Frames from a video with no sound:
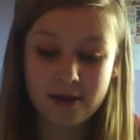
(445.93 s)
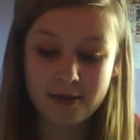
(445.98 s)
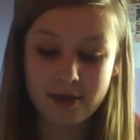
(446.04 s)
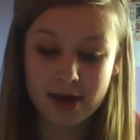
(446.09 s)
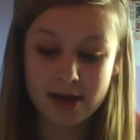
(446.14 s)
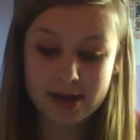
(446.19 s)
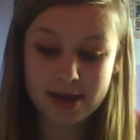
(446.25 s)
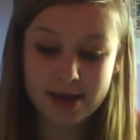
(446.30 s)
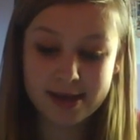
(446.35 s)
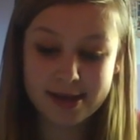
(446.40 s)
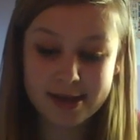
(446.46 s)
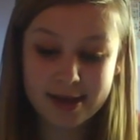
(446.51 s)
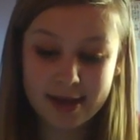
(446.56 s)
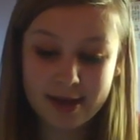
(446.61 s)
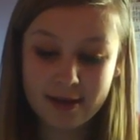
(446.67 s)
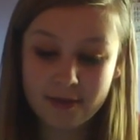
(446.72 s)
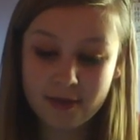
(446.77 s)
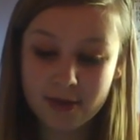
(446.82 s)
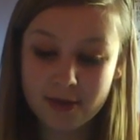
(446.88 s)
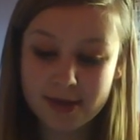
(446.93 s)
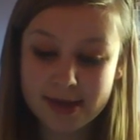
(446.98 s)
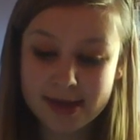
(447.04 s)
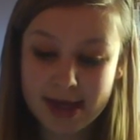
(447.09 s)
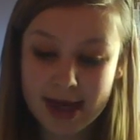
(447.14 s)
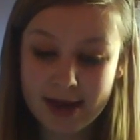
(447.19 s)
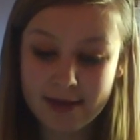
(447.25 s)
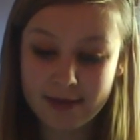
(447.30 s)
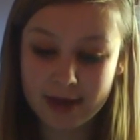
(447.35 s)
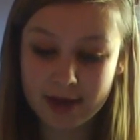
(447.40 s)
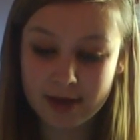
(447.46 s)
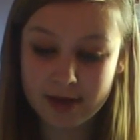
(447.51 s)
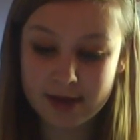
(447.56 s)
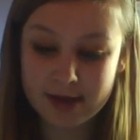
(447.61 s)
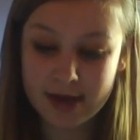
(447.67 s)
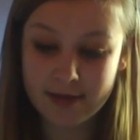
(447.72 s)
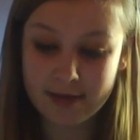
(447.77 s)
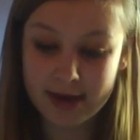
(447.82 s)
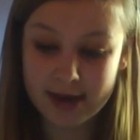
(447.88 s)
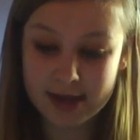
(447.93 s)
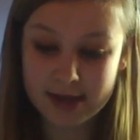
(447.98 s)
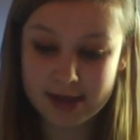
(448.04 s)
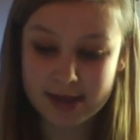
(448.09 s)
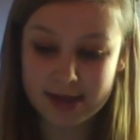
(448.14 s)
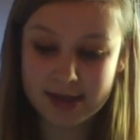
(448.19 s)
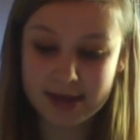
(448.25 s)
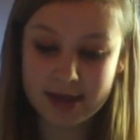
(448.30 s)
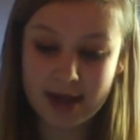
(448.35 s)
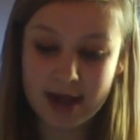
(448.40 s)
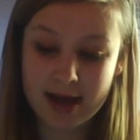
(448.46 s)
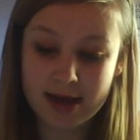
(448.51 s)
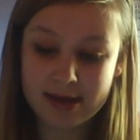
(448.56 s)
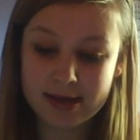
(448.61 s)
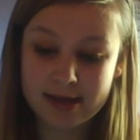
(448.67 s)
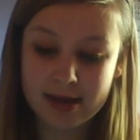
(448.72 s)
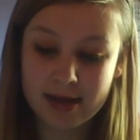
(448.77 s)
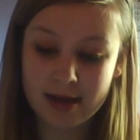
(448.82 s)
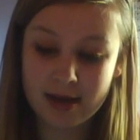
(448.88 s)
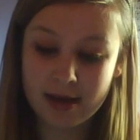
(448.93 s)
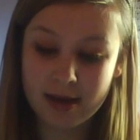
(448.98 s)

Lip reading: Rachel is looking forward to having New Directions as